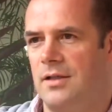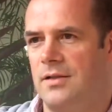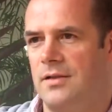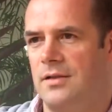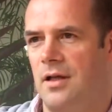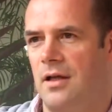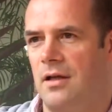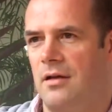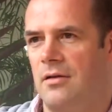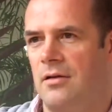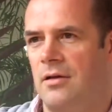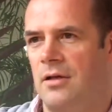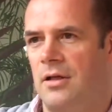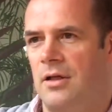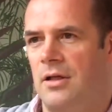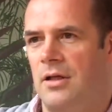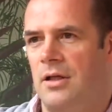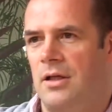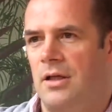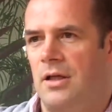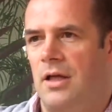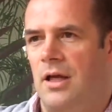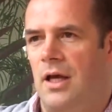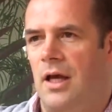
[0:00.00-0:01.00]
So
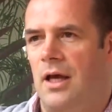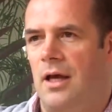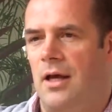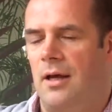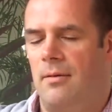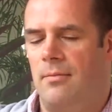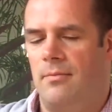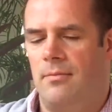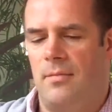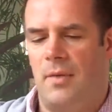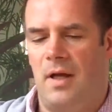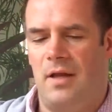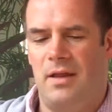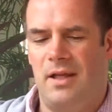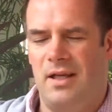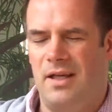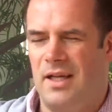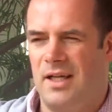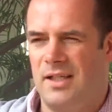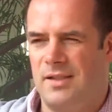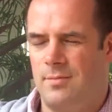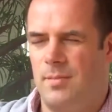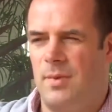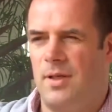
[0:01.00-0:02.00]
I think
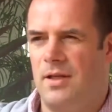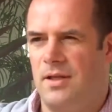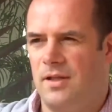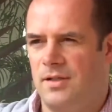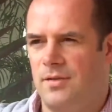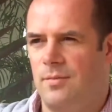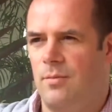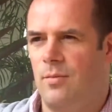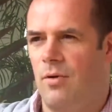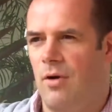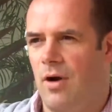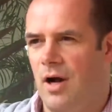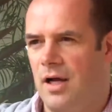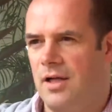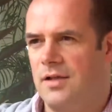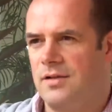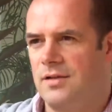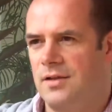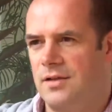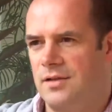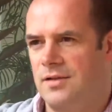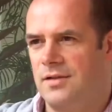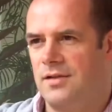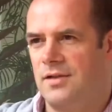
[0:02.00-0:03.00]
that's been the surprise,
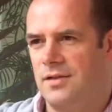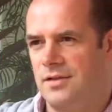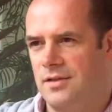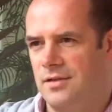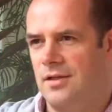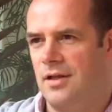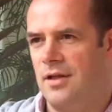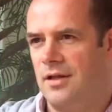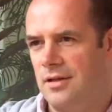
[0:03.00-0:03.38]
is just